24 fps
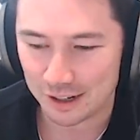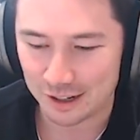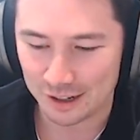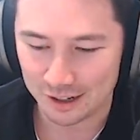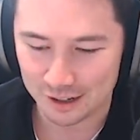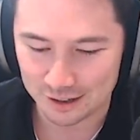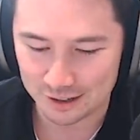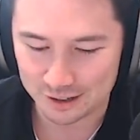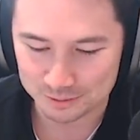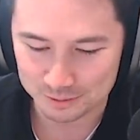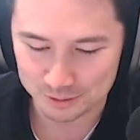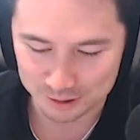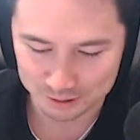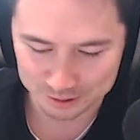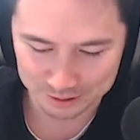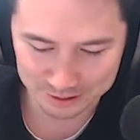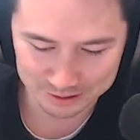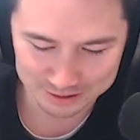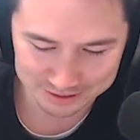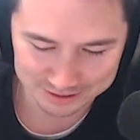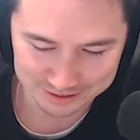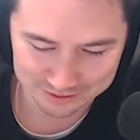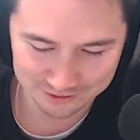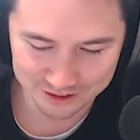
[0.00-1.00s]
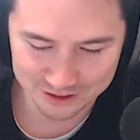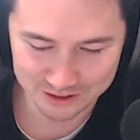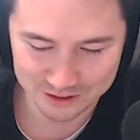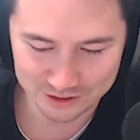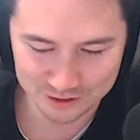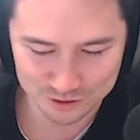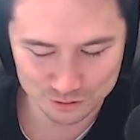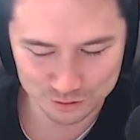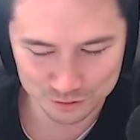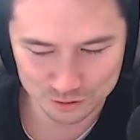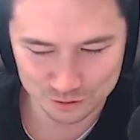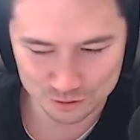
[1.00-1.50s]
Um, I'm going to give this
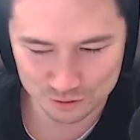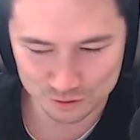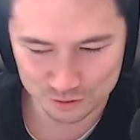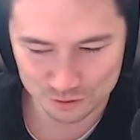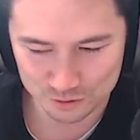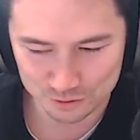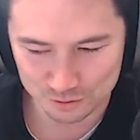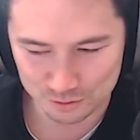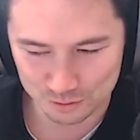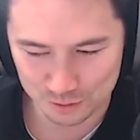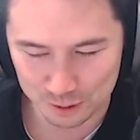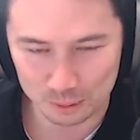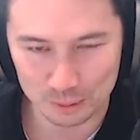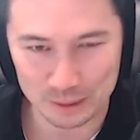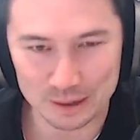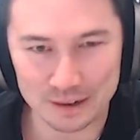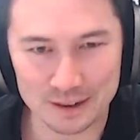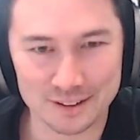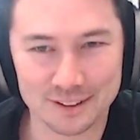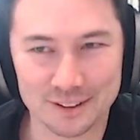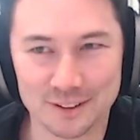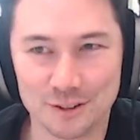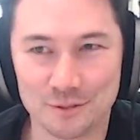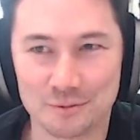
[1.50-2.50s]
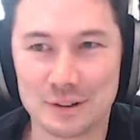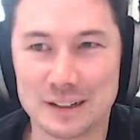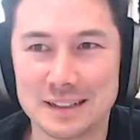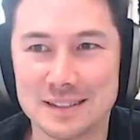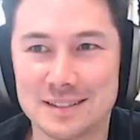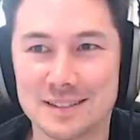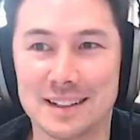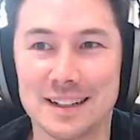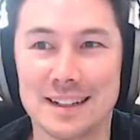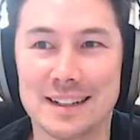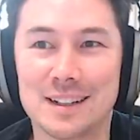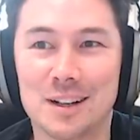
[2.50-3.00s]
to my partner that runs
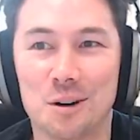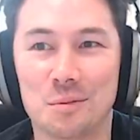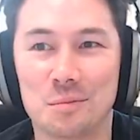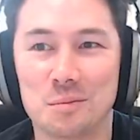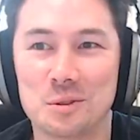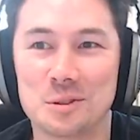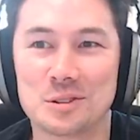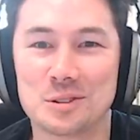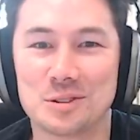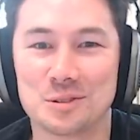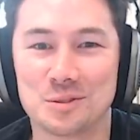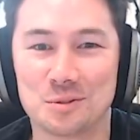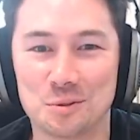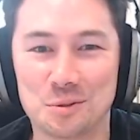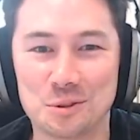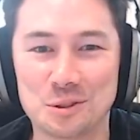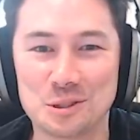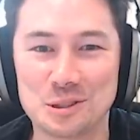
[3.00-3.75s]
an e-commerce store.